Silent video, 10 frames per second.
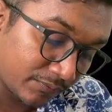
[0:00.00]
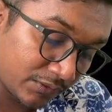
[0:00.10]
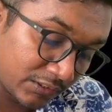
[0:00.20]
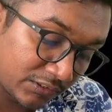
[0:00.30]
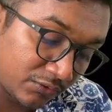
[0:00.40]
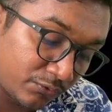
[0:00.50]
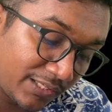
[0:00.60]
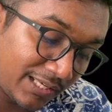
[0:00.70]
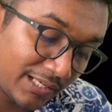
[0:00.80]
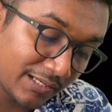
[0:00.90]
This is
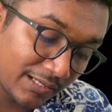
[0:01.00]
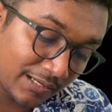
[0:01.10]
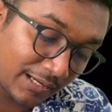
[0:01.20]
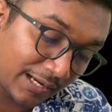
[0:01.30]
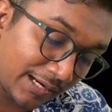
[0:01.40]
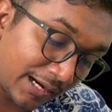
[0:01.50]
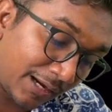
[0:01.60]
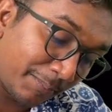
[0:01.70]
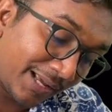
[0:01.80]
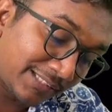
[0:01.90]
v, and
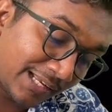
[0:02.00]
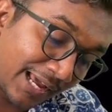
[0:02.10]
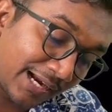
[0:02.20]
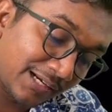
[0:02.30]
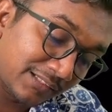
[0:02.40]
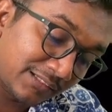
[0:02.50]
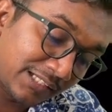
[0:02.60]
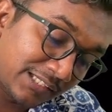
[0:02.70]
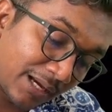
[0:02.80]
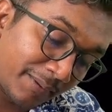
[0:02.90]
it makes an angle
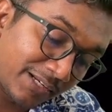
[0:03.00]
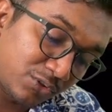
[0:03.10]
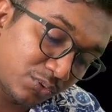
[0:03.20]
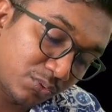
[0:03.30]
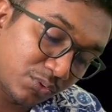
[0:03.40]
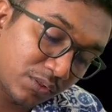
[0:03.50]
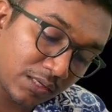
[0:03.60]
theta by 2.